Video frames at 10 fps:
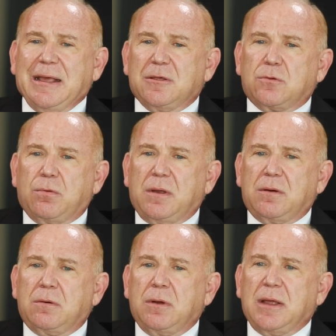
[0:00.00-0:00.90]

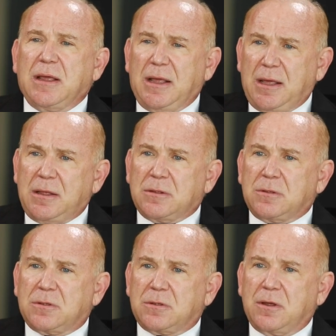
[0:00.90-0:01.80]
Israel
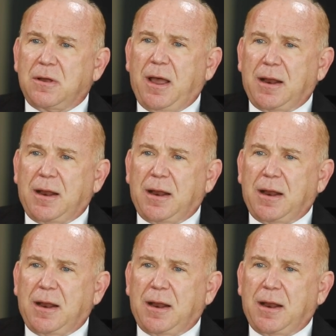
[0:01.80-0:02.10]
is,